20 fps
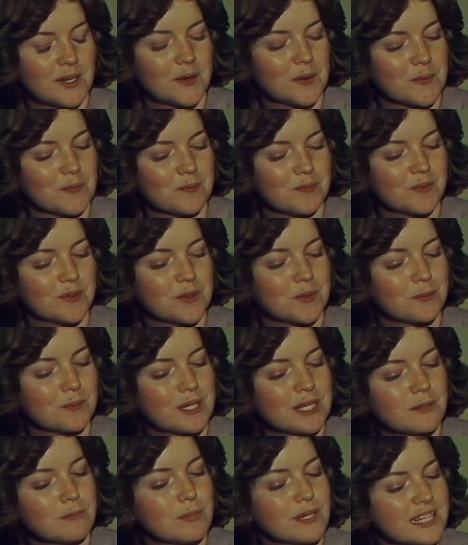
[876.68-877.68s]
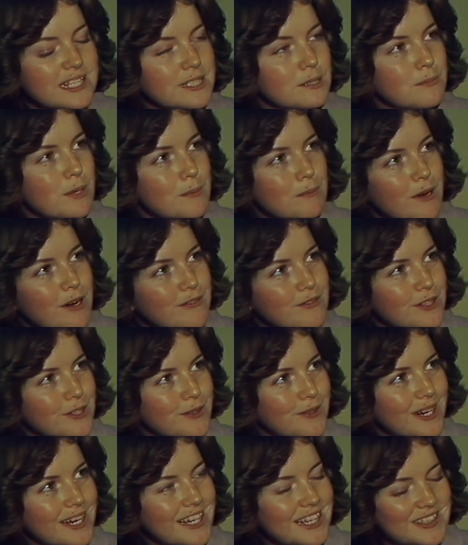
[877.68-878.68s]
Here's an example of some of the
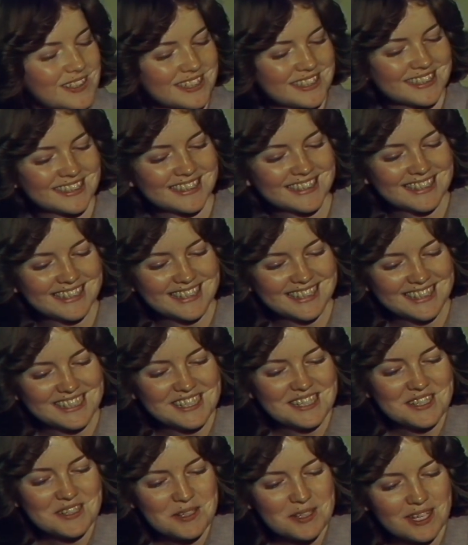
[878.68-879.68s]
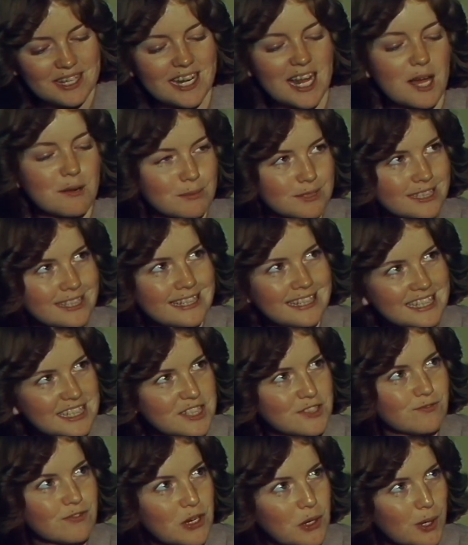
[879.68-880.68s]
many pictures she has taken over the
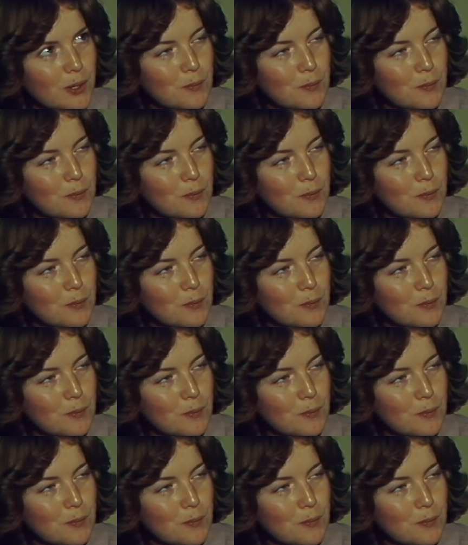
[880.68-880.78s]
years.